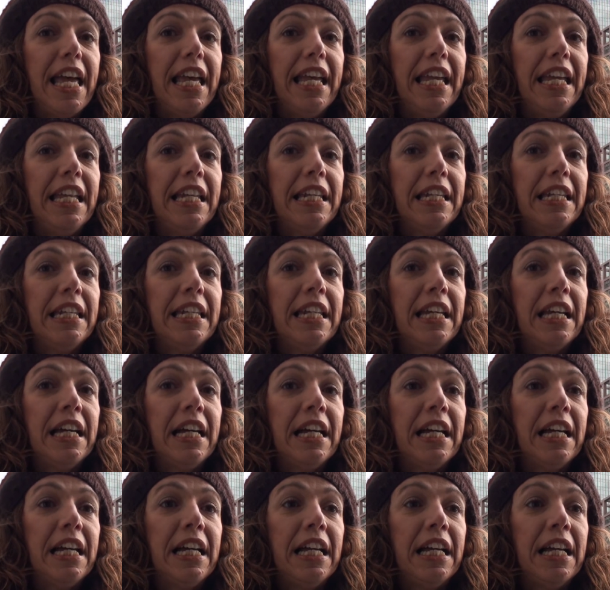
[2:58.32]
In
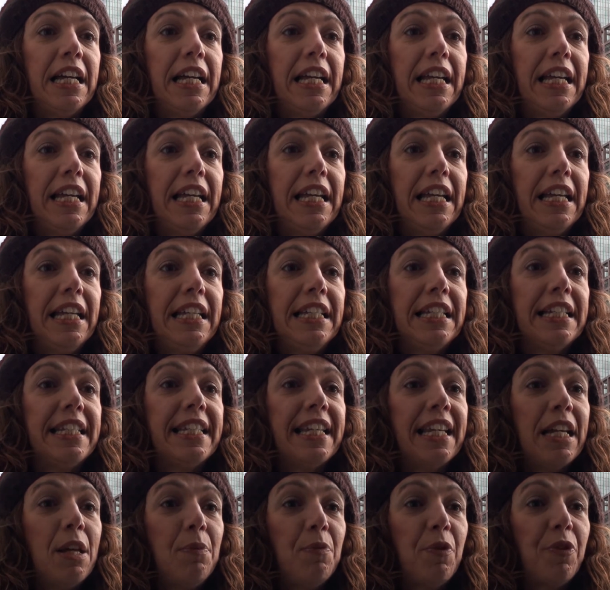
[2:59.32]
a
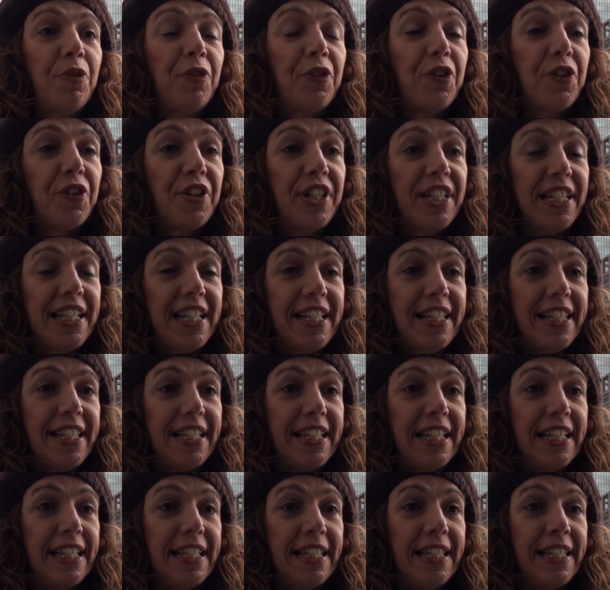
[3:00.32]
time of
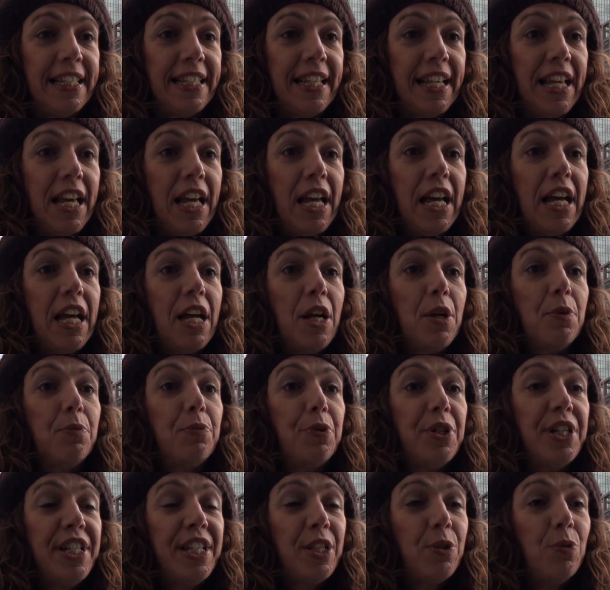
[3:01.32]
crisis,
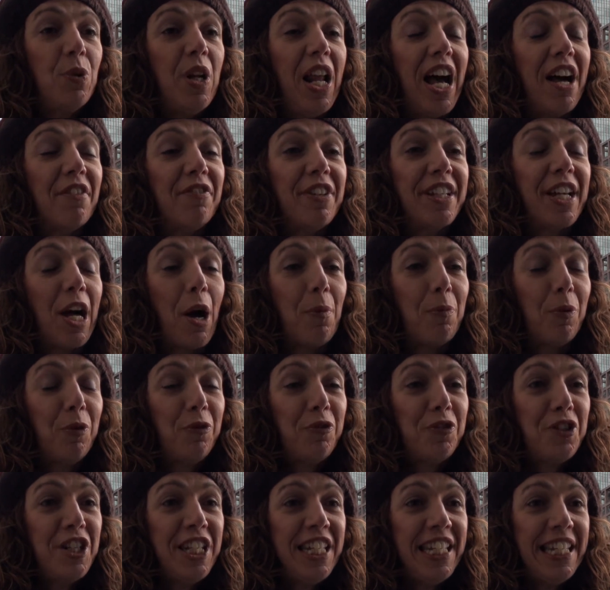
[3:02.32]
British will have a cup
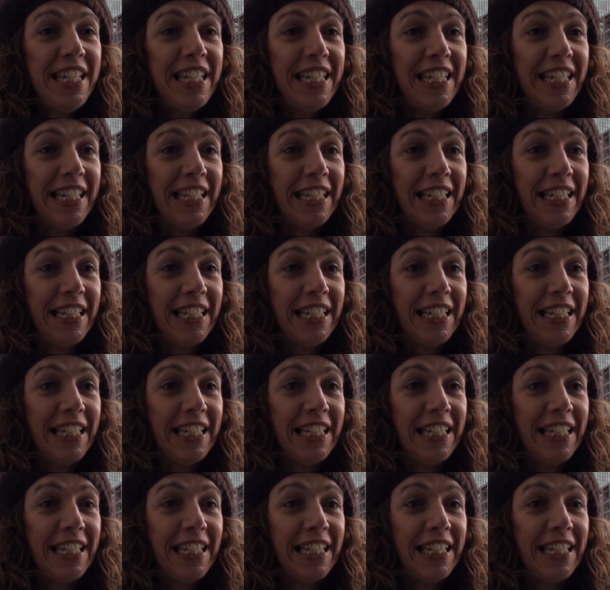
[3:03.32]
of tea,